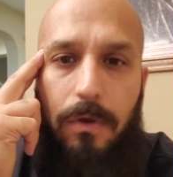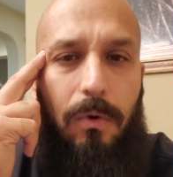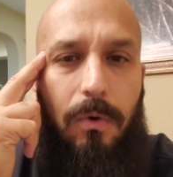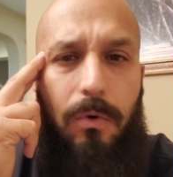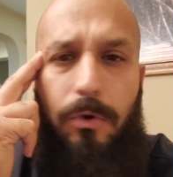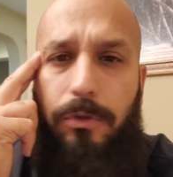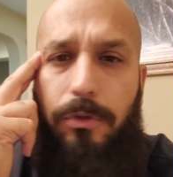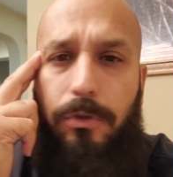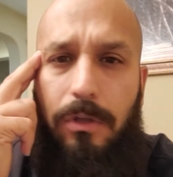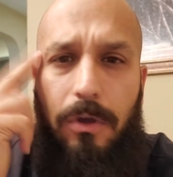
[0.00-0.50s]

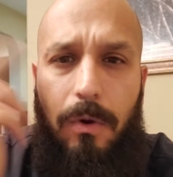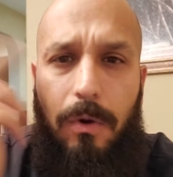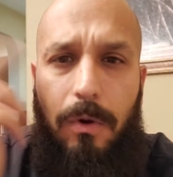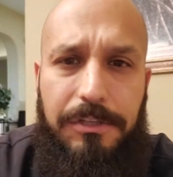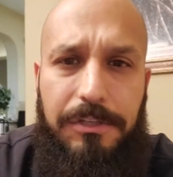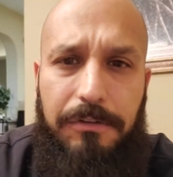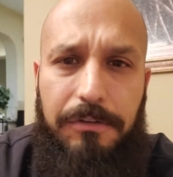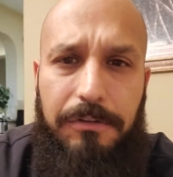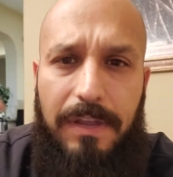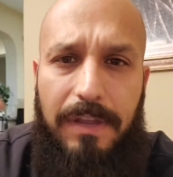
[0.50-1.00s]
or you can go
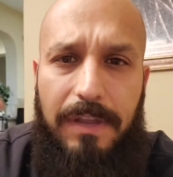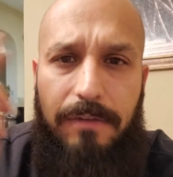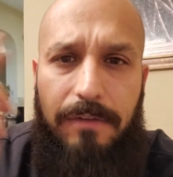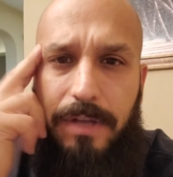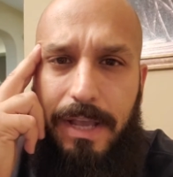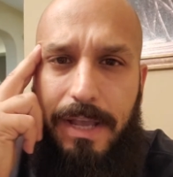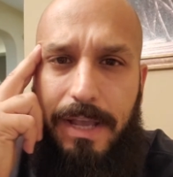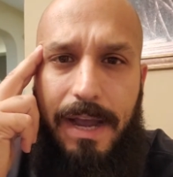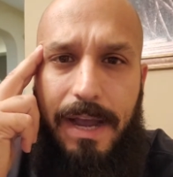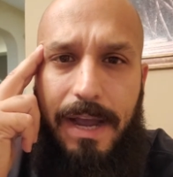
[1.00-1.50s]
ask your favorite
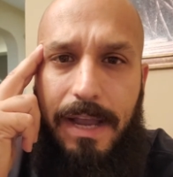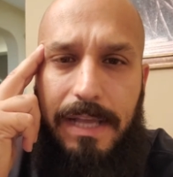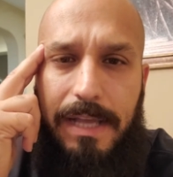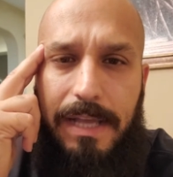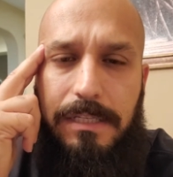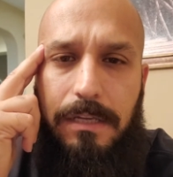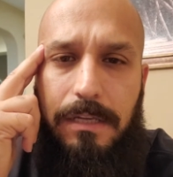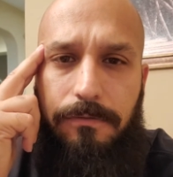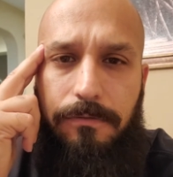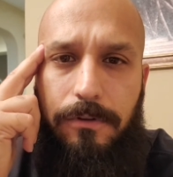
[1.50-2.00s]
AI and
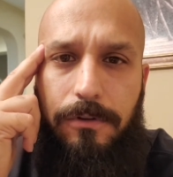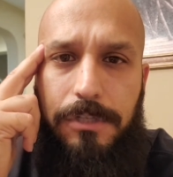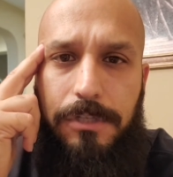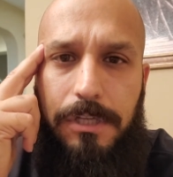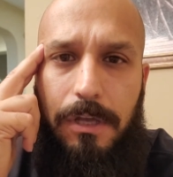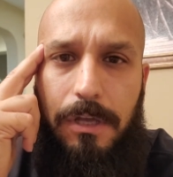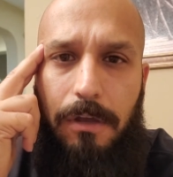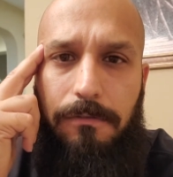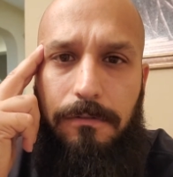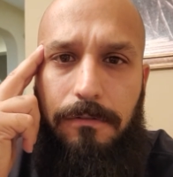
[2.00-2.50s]
ask it for
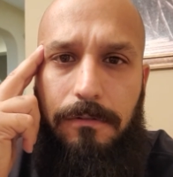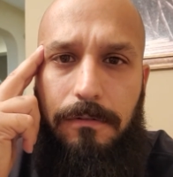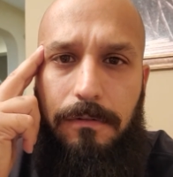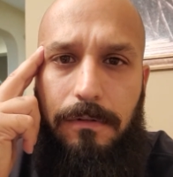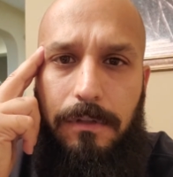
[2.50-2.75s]
yourself.